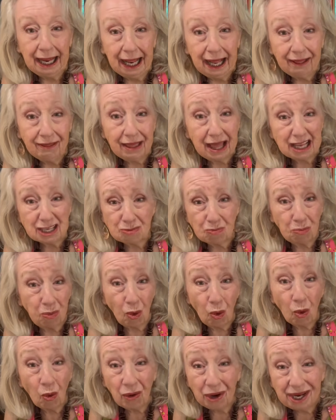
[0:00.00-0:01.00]
that's
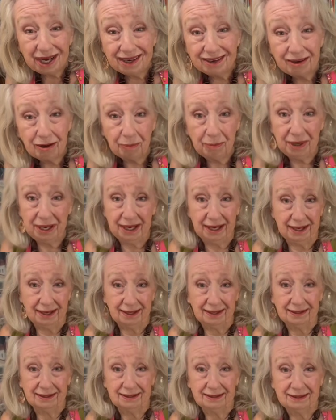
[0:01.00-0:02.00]
boring to me.
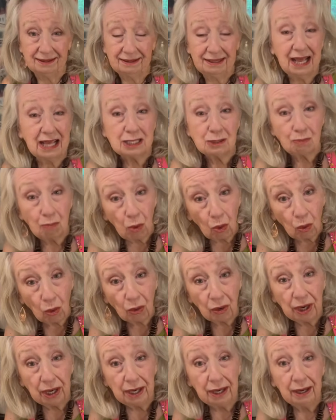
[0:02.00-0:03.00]
That's
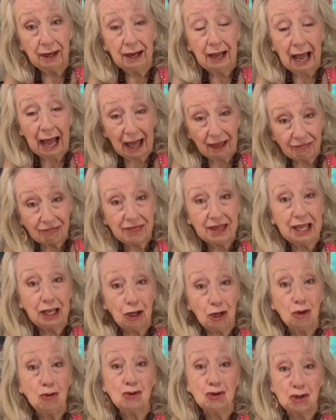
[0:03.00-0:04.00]
boring. I
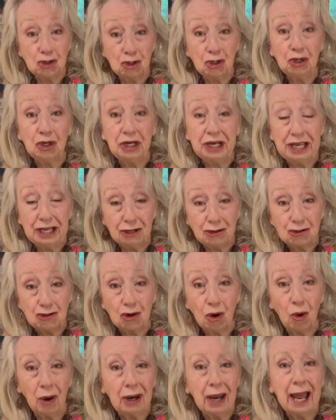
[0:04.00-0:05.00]
think you should
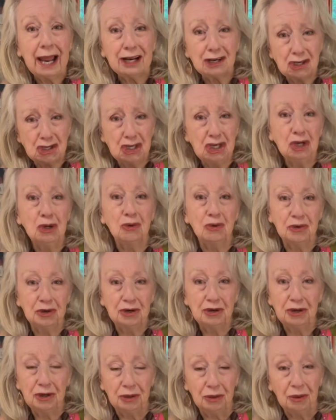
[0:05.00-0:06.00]
enjoy, like
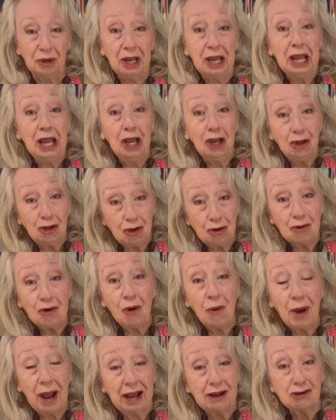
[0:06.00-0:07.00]
children do. You
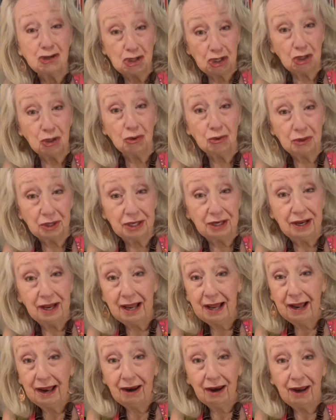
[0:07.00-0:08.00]
know how children,
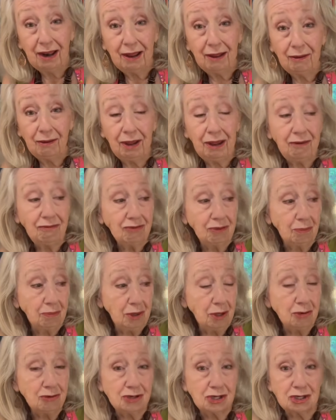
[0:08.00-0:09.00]
if the
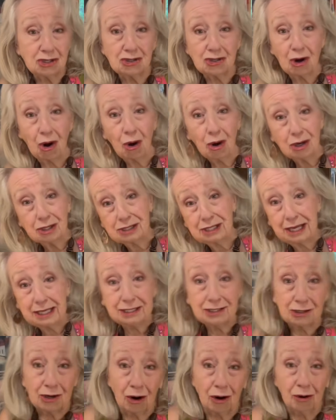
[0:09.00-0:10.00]
music starts, they
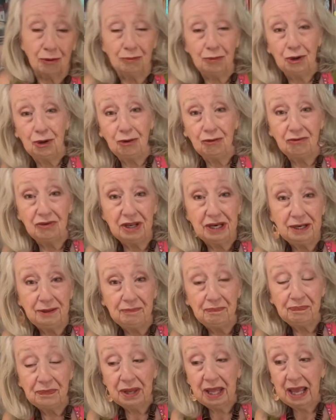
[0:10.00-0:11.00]
start moving.
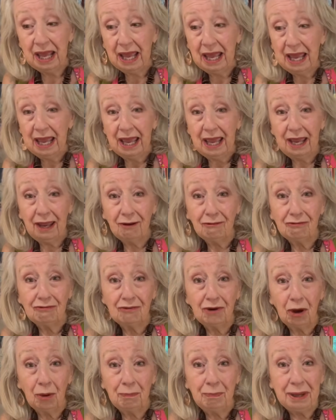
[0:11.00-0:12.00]
If
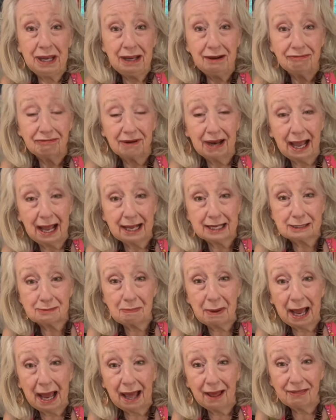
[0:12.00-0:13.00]
a bee flies
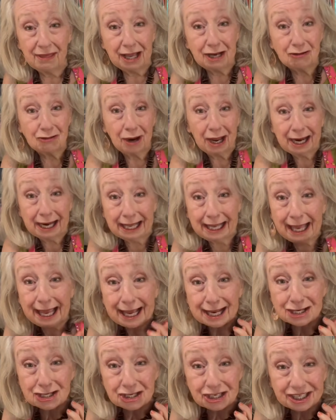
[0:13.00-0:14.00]
by, they try to
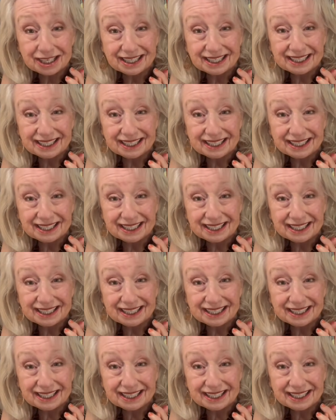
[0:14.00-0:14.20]
catch it.